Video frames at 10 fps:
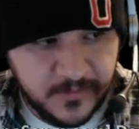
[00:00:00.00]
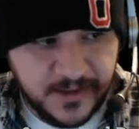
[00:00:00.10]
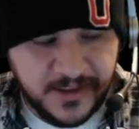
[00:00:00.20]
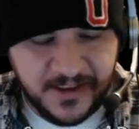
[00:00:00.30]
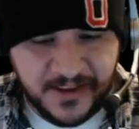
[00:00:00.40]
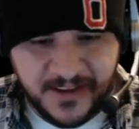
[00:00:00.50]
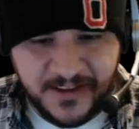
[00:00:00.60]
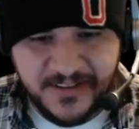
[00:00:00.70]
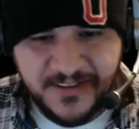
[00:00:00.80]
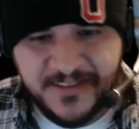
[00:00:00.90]
Yeah.
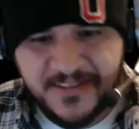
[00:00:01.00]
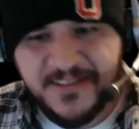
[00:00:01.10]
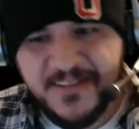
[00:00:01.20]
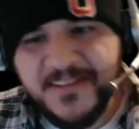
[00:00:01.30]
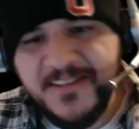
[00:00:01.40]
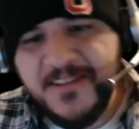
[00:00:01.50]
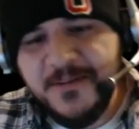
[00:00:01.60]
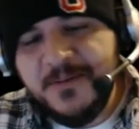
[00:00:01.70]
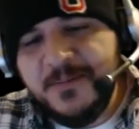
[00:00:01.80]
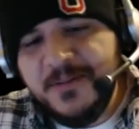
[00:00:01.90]

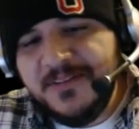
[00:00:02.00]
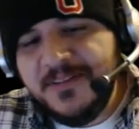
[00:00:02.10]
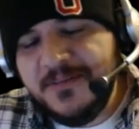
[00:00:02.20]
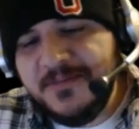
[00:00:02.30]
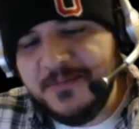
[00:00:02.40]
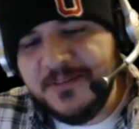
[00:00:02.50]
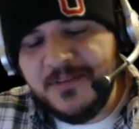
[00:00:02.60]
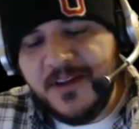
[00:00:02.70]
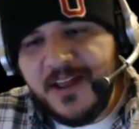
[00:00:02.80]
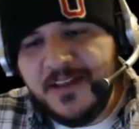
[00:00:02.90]
When you build stuff from
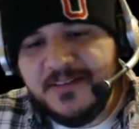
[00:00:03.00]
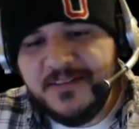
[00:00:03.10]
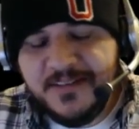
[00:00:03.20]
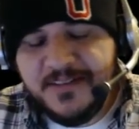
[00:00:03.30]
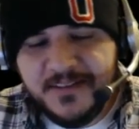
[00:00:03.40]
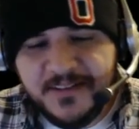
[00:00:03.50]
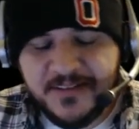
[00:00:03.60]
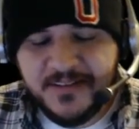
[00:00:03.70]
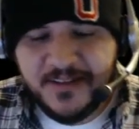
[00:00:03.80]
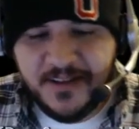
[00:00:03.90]
scratch,
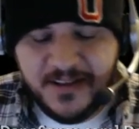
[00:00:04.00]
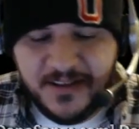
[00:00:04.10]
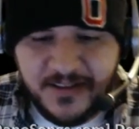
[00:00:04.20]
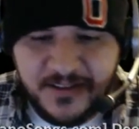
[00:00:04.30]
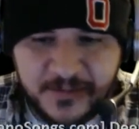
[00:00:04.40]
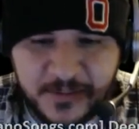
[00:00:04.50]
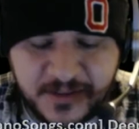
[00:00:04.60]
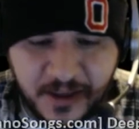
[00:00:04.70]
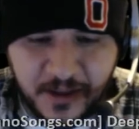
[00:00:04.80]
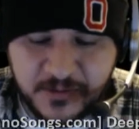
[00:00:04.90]
it's,
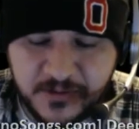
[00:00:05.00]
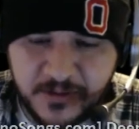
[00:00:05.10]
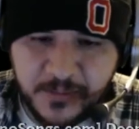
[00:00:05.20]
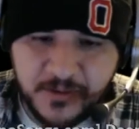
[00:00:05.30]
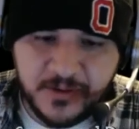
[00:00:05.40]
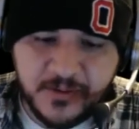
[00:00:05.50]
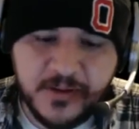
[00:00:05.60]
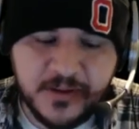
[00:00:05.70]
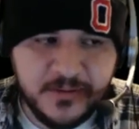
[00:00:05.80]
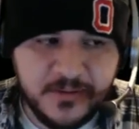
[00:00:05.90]
especially, I was trying to build it
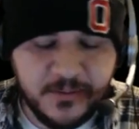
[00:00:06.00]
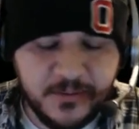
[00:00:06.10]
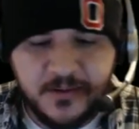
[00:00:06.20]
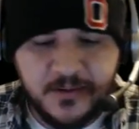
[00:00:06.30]
quick, too.